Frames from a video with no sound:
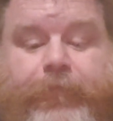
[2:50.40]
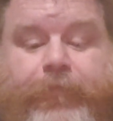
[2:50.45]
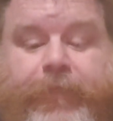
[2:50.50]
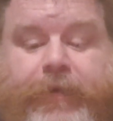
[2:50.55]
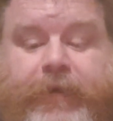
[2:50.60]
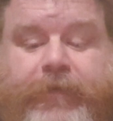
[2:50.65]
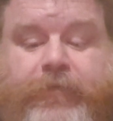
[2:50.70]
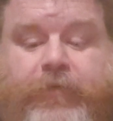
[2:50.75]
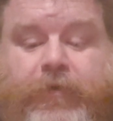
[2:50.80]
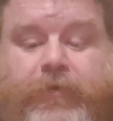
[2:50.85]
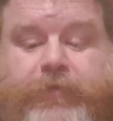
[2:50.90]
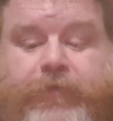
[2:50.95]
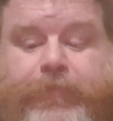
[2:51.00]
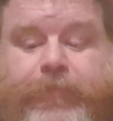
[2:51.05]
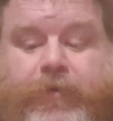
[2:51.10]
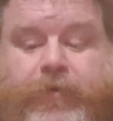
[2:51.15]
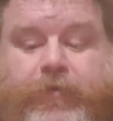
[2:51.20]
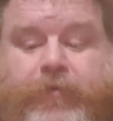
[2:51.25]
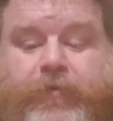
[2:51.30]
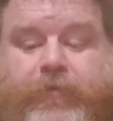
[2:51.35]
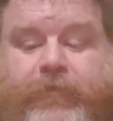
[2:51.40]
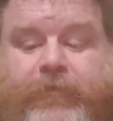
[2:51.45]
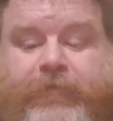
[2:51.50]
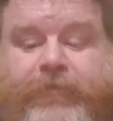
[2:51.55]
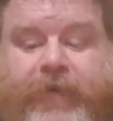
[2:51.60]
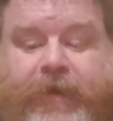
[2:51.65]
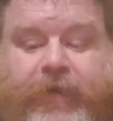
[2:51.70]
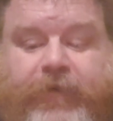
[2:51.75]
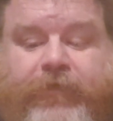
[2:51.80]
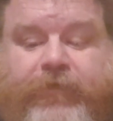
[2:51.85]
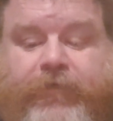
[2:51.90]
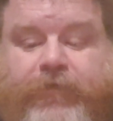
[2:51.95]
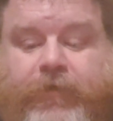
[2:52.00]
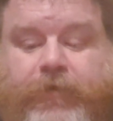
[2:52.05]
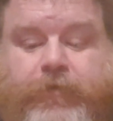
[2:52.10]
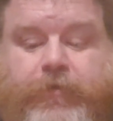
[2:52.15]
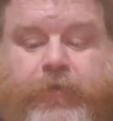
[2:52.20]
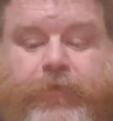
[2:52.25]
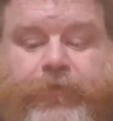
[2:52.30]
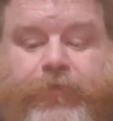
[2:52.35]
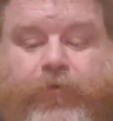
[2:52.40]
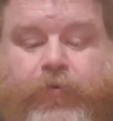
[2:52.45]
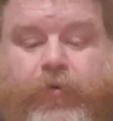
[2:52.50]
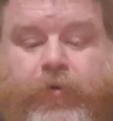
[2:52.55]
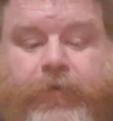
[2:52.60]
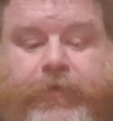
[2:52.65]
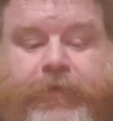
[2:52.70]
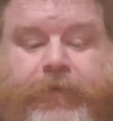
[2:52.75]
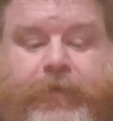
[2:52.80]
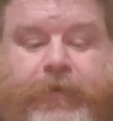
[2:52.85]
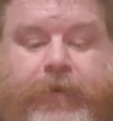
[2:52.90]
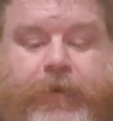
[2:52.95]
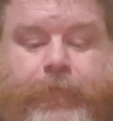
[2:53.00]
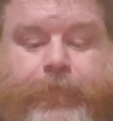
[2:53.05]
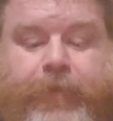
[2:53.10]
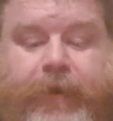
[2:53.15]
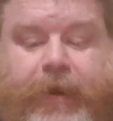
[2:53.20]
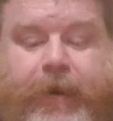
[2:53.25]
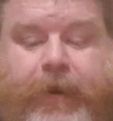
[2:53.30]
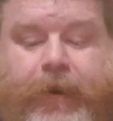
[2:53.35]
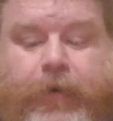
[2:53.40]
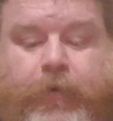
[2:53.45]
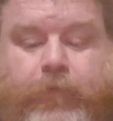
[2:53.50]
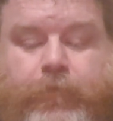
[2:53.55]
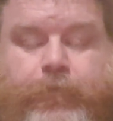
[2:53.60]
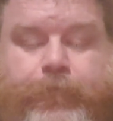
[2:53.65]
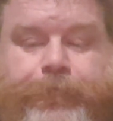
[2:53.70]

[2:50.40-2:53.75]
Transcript: He talked about her face contorted in pain.